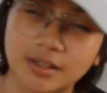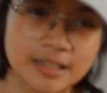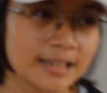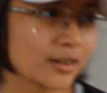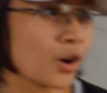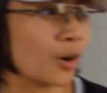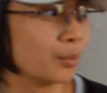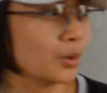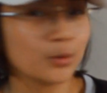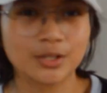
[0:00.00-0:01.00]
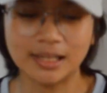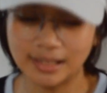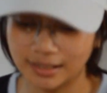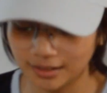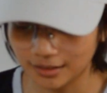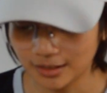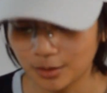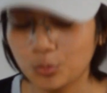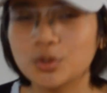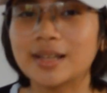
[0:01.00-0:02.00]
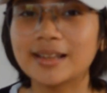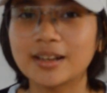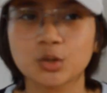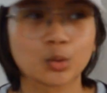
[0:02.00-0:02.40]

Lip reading: Is that a combo? Was that like a